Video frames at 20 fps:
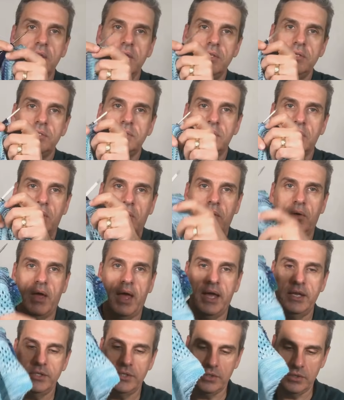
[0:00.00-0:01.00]
So
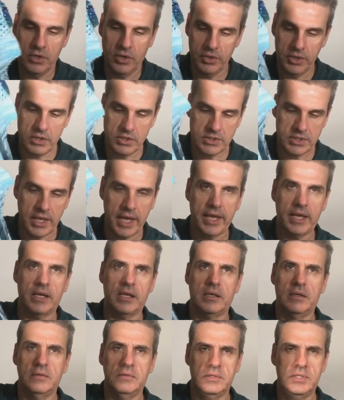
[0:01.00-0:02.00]
as you know, there's
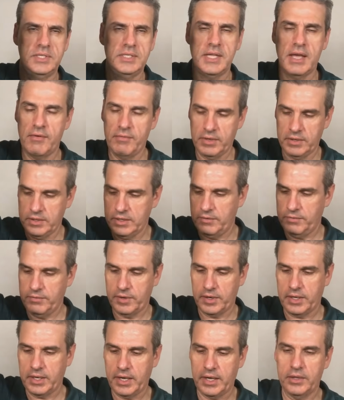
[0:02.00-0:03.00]
like 7
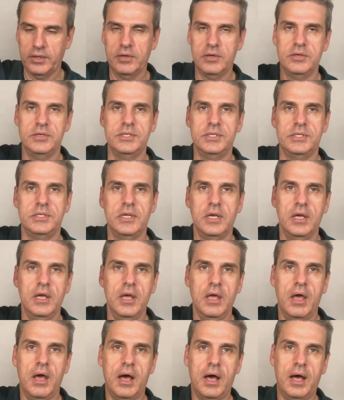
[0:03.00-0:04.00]
different colors.
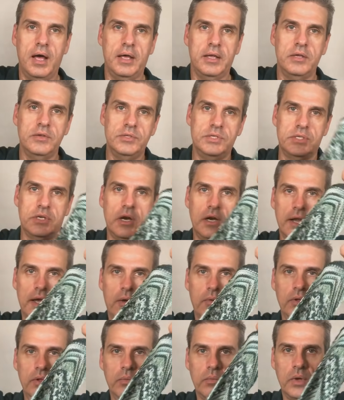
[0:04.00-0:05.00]
You start
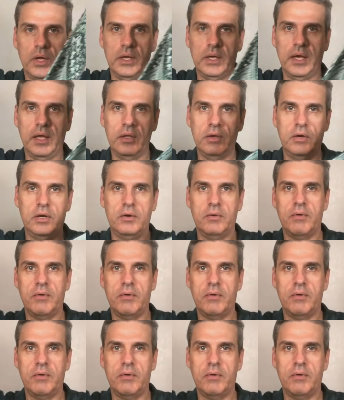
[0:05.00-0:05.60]
out with one color and